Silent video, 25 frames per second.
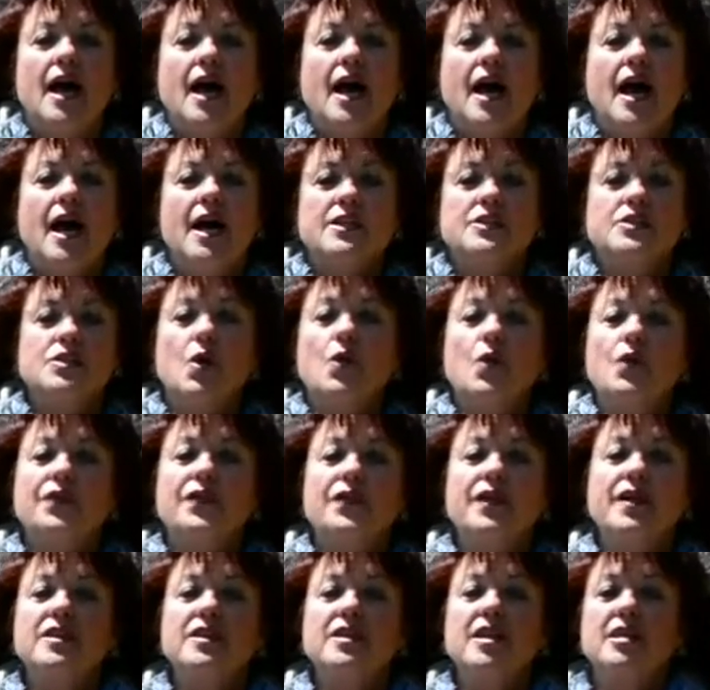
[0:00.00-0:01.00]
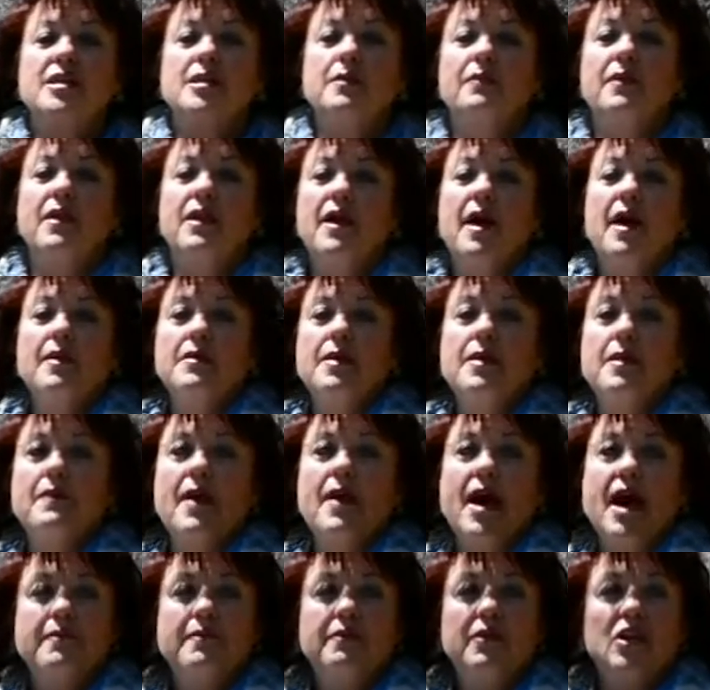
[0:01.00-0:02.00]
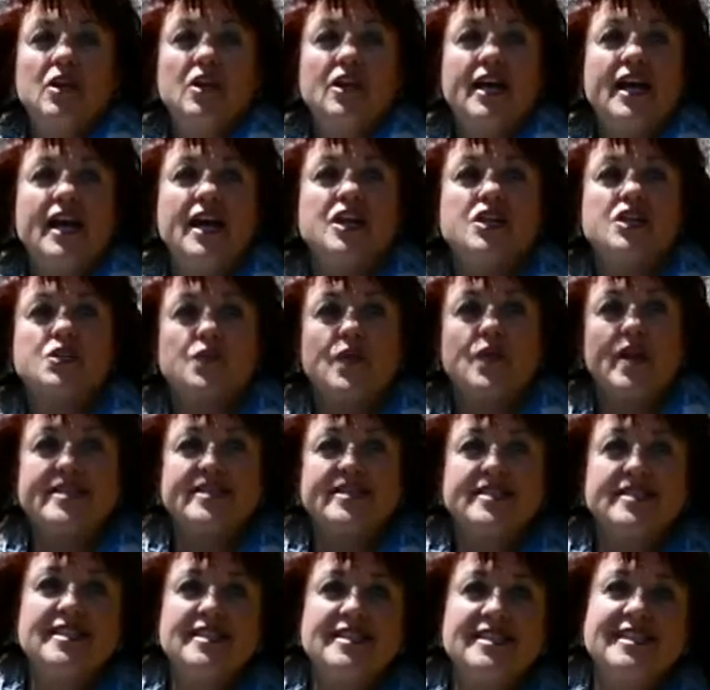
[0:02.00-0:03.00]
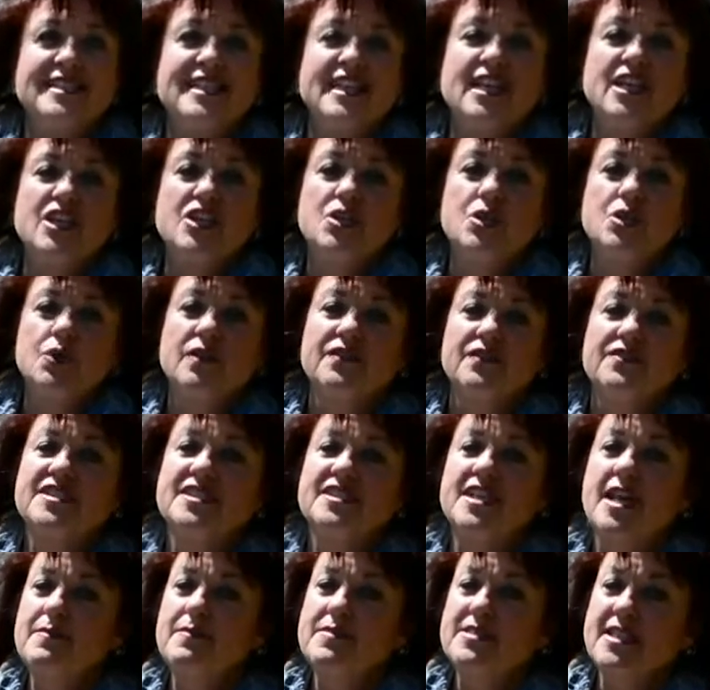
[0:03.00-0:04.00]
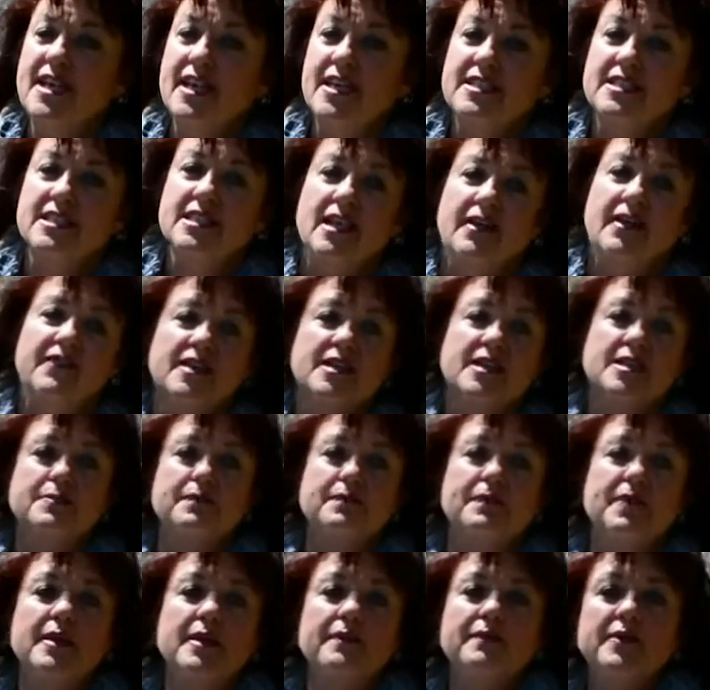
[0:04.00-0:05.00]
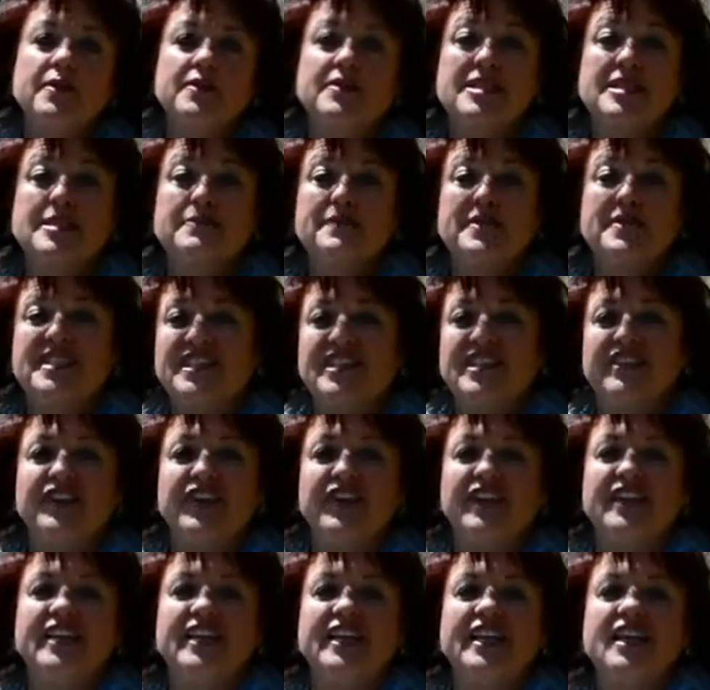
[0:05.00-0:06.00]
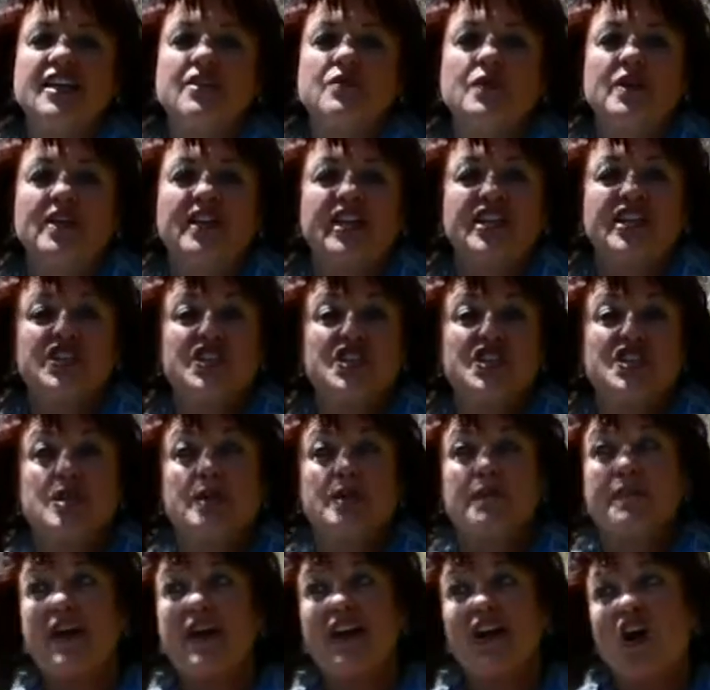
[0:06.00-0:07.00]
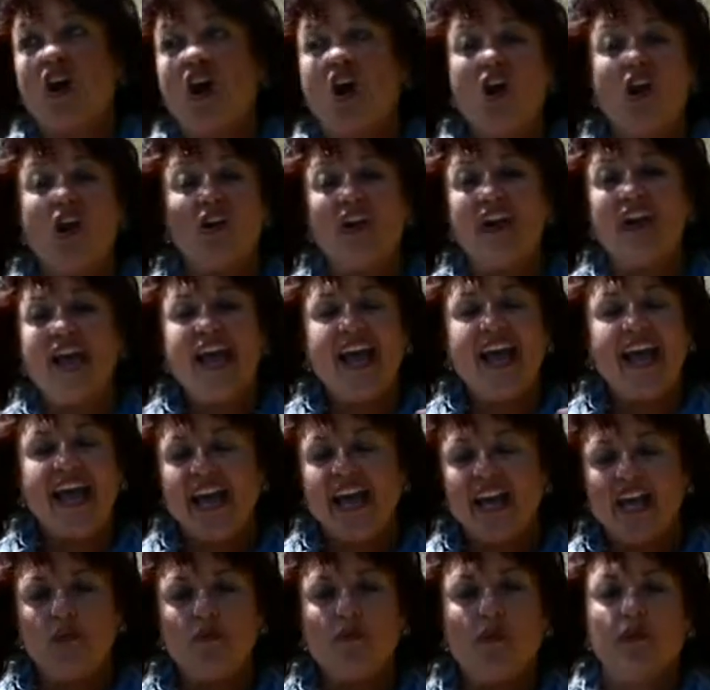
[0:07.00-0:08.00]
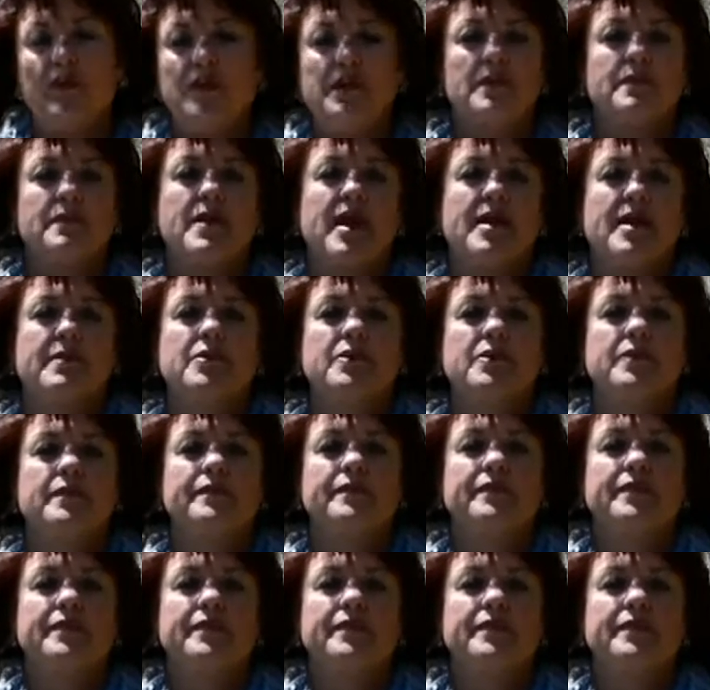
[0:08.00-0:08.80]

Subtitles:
I don't think that the Bible addresses the issue of same-sex loving people specifically in relationship at all, anywhere in the Bible.